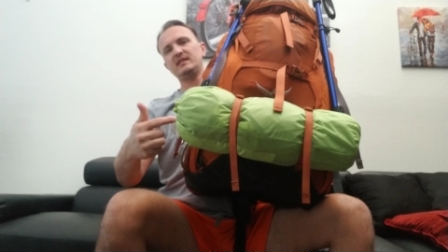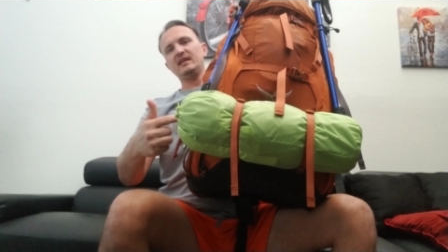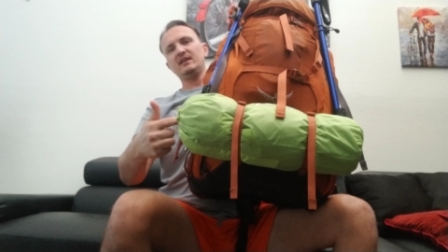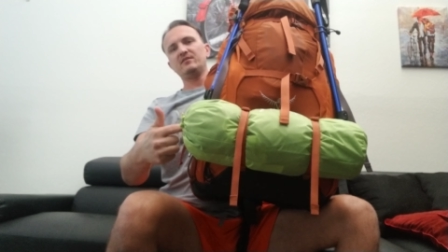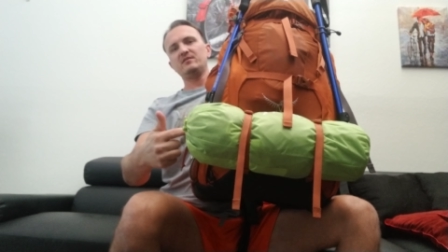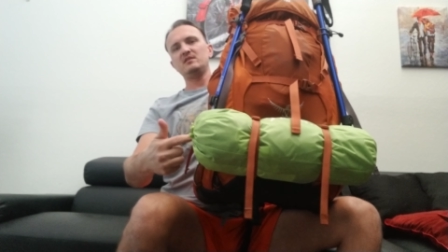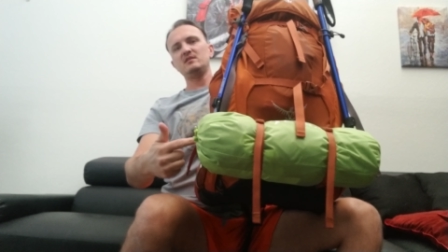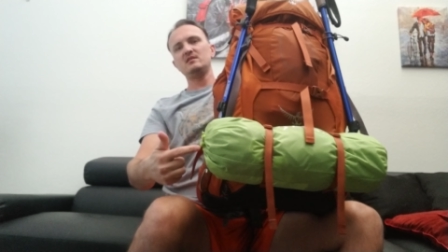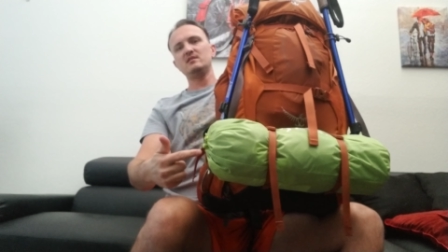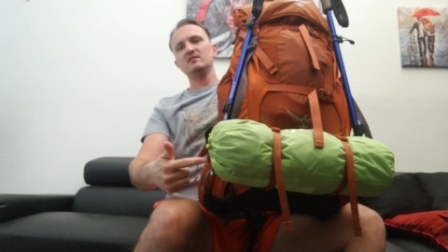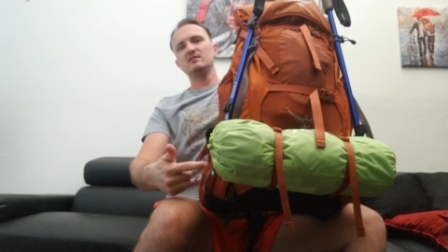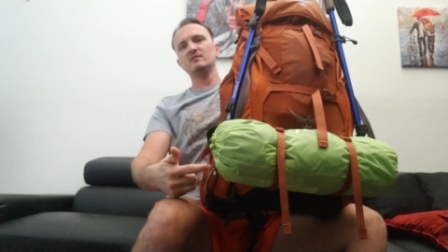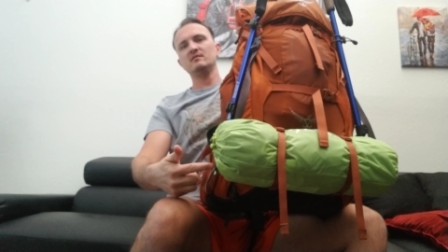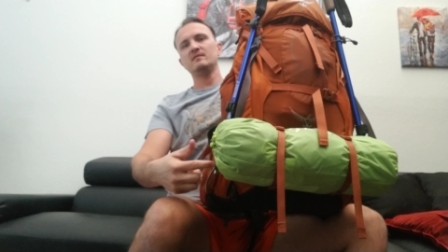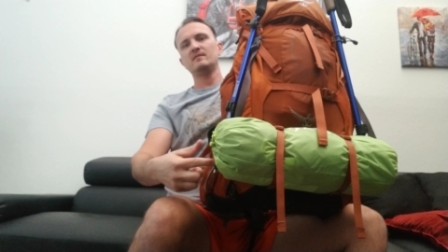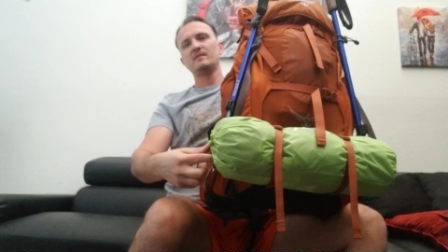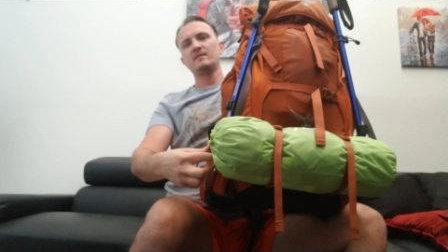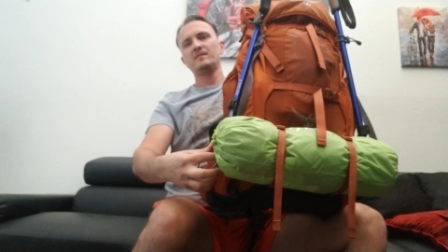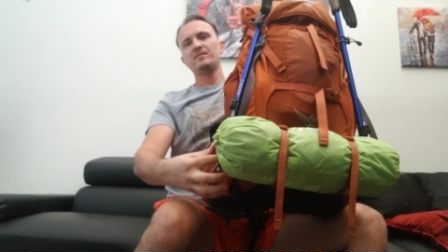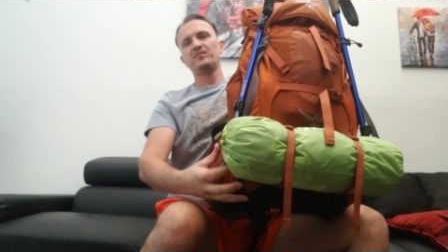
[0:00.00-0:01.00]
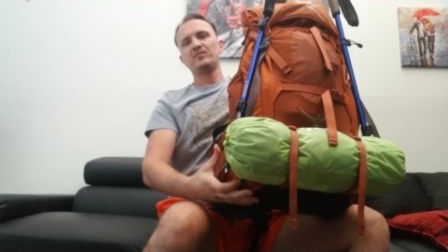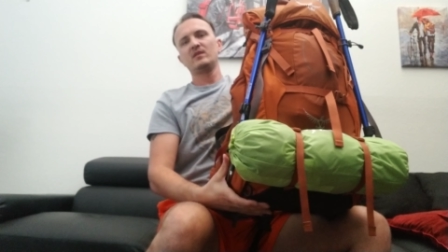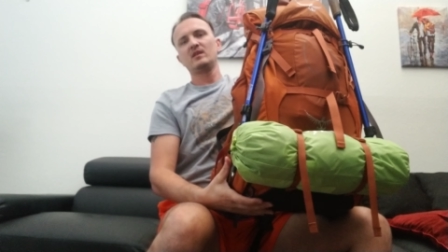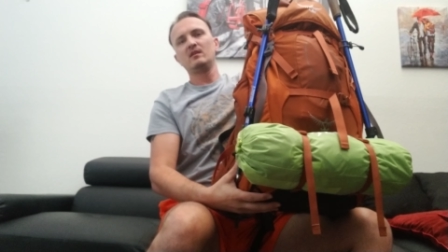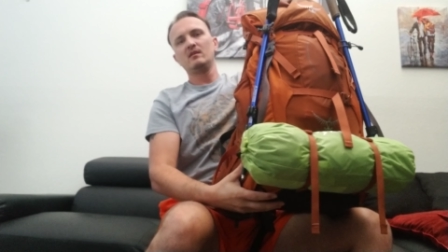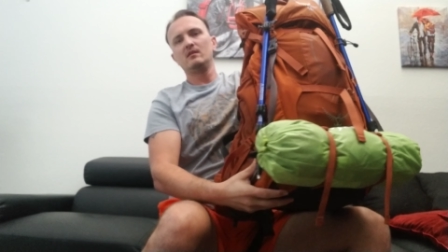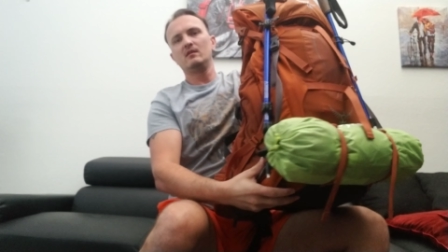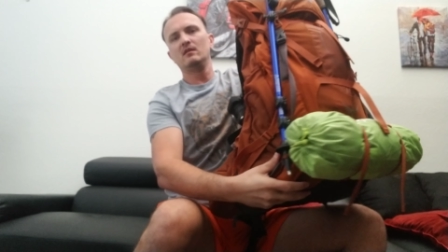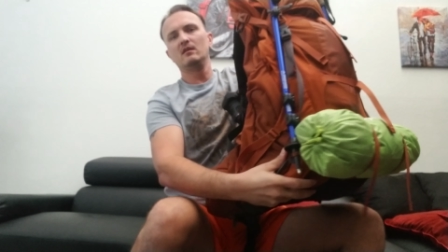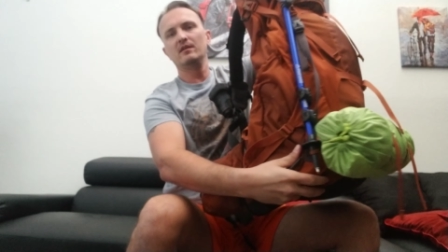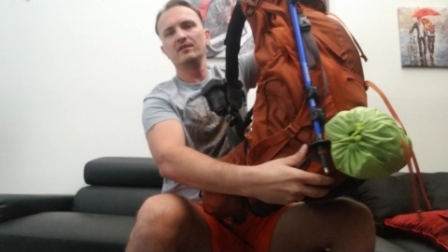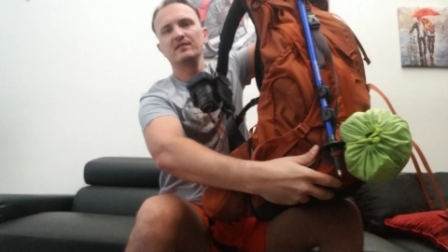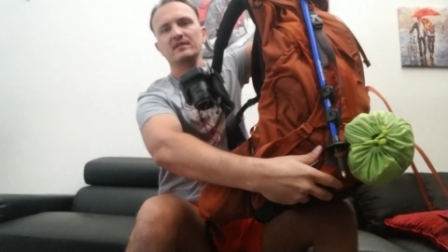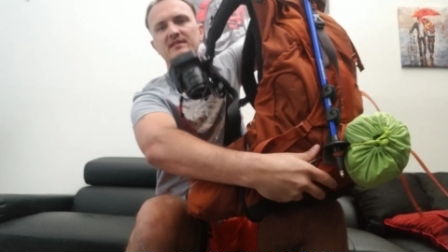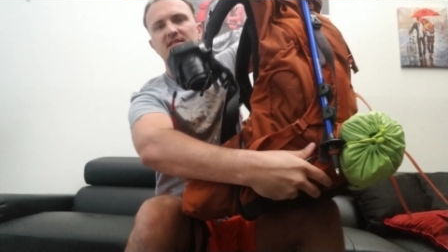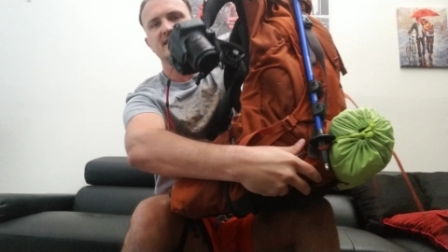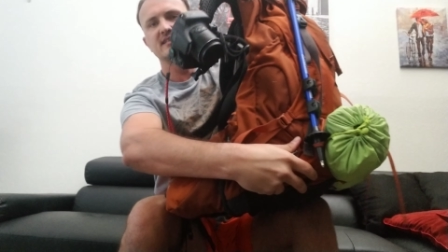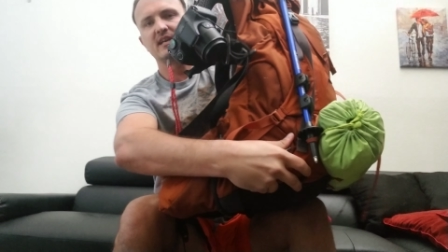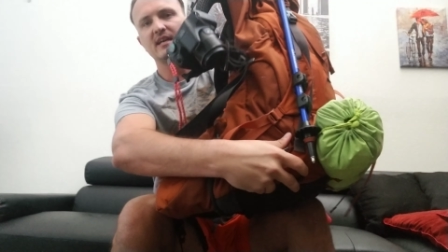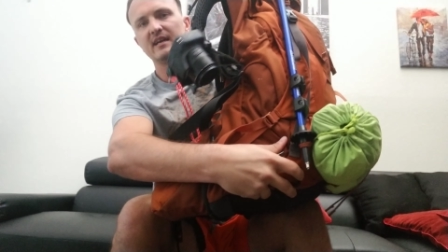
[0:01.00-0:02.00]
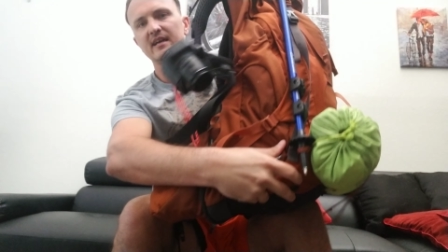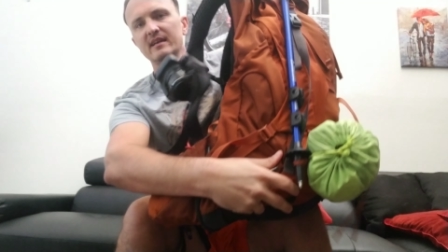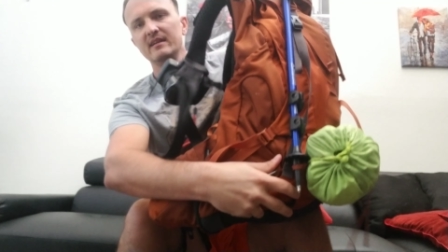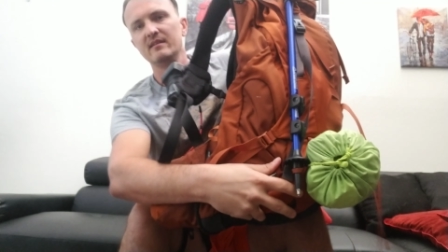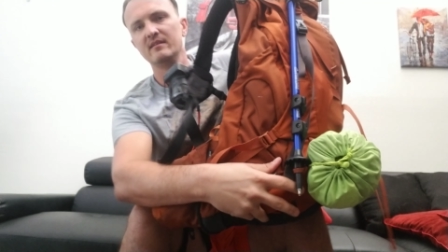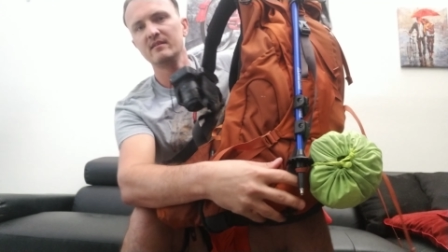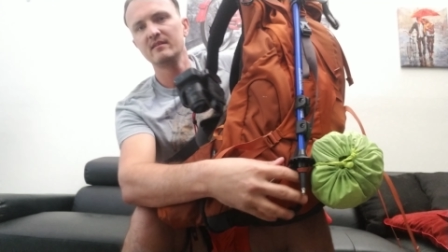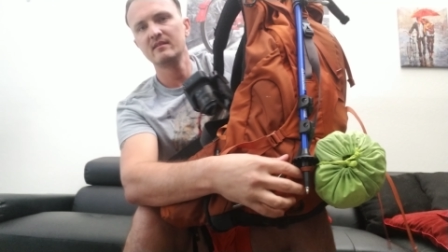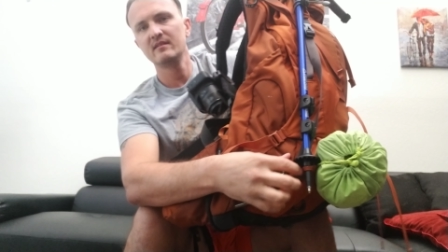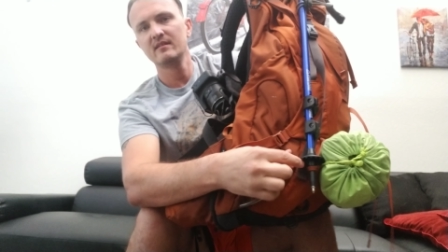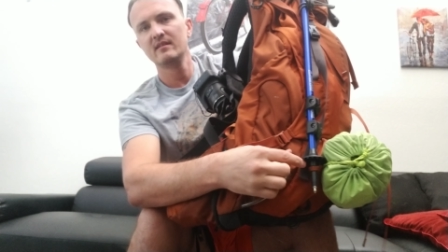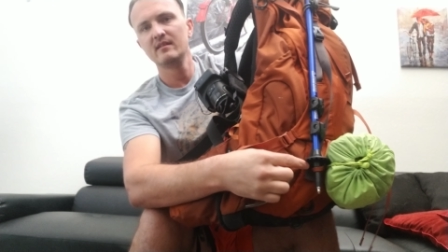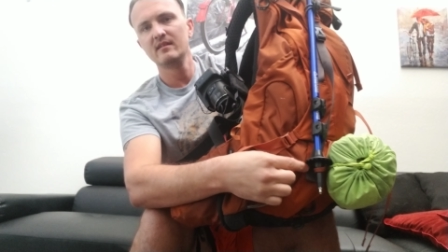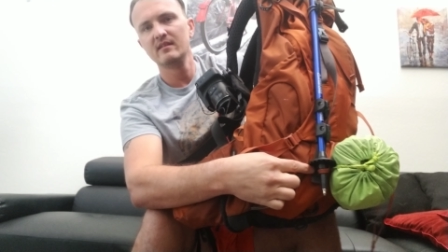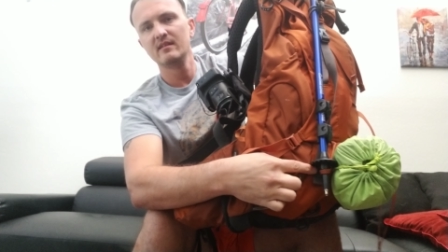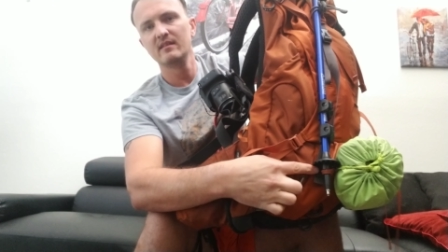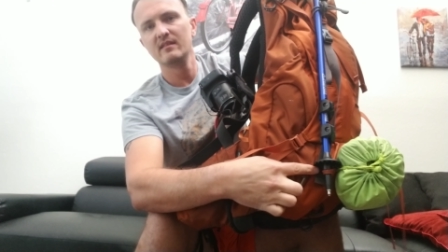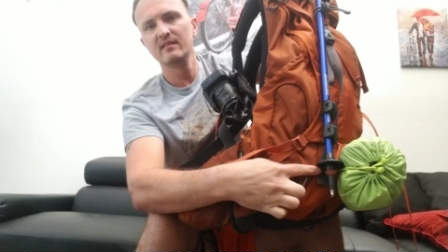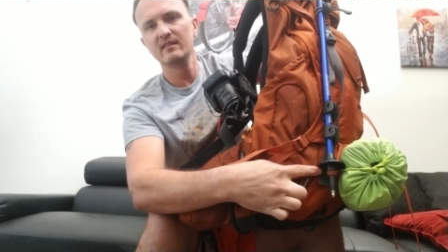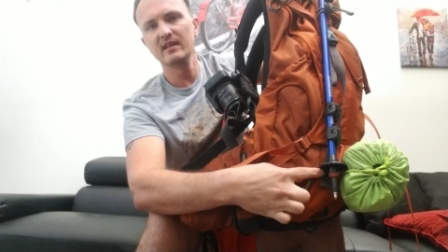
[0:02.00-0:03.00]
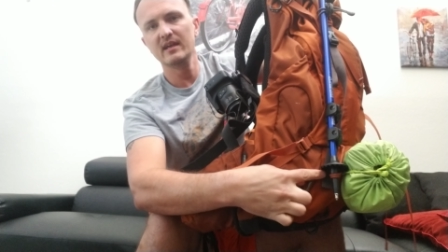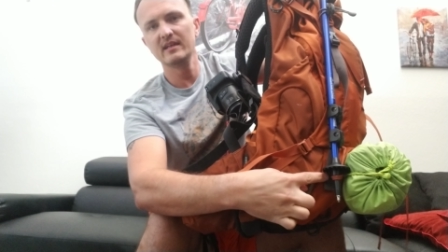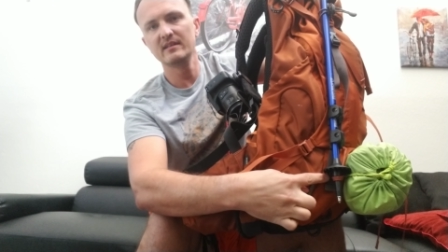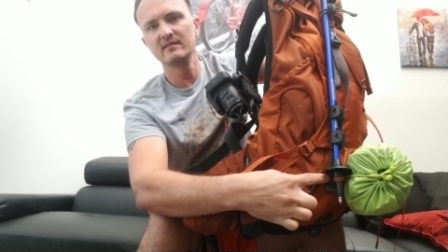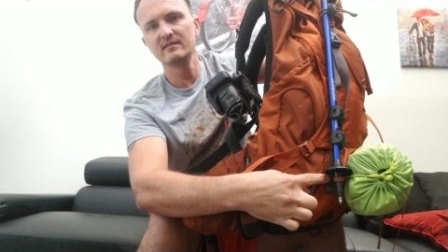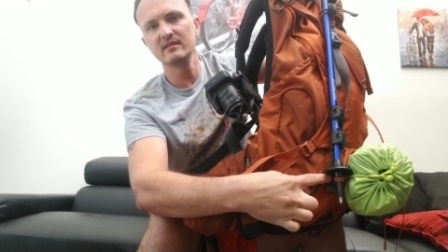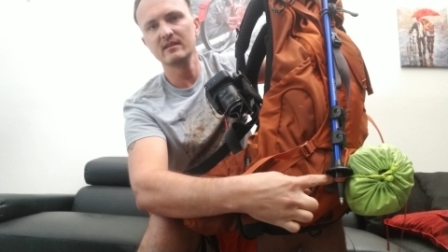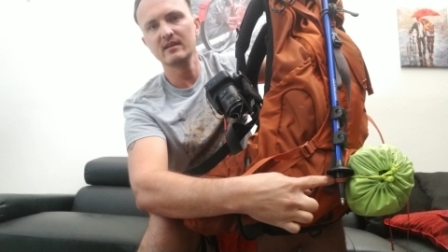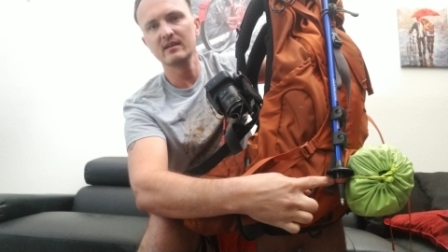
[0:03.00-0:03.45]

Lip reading: down here on the side that